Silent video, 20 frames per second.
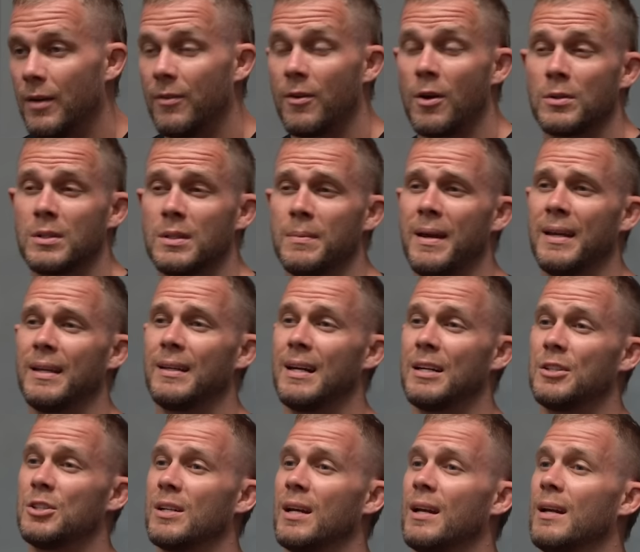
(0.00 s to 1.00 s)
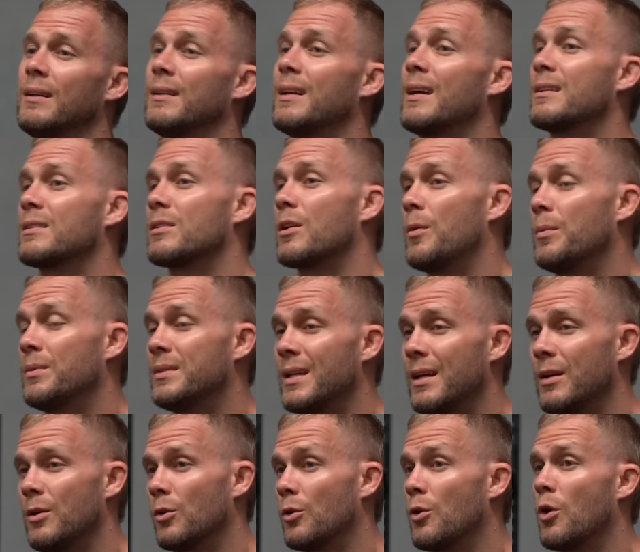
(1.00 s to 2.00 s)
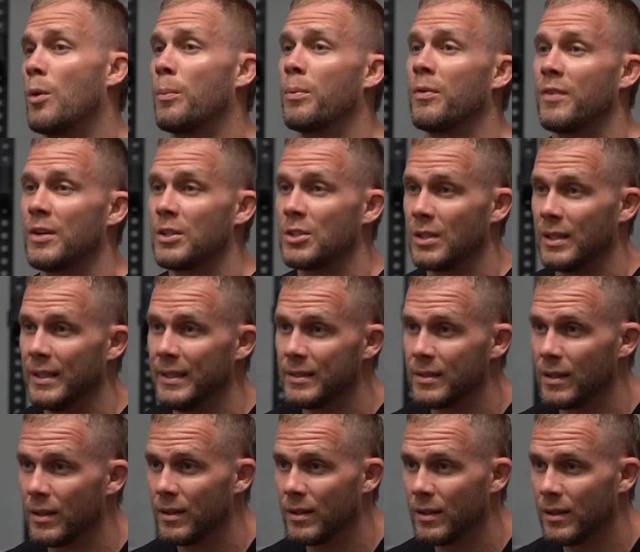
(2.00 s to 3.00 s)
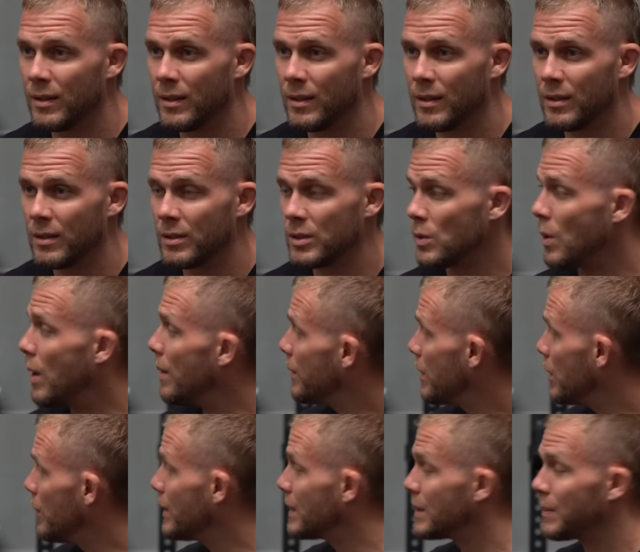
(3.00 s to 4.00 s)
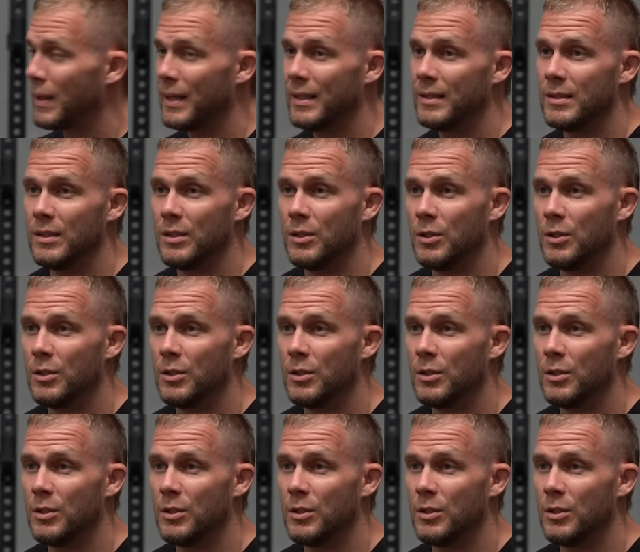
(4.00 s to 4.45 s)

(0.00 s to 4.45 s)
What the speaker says: If I was to make an educated guess, I would say you're not a professional eater. So I'm going to explain to